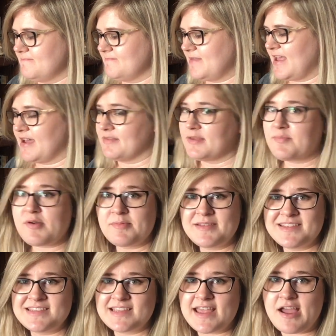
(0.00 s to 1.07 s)
Yeah, that probably
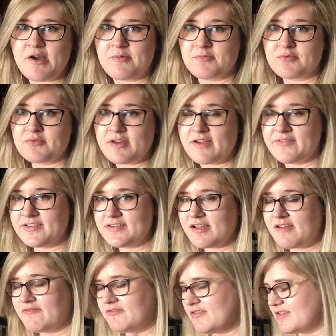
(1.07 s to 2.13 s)
doesn't count. Graphic
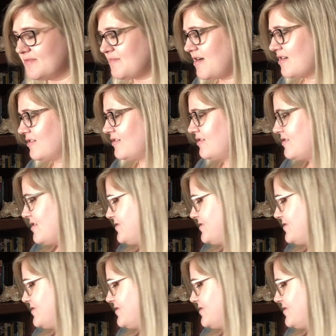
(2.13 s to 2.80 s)
novel and manga are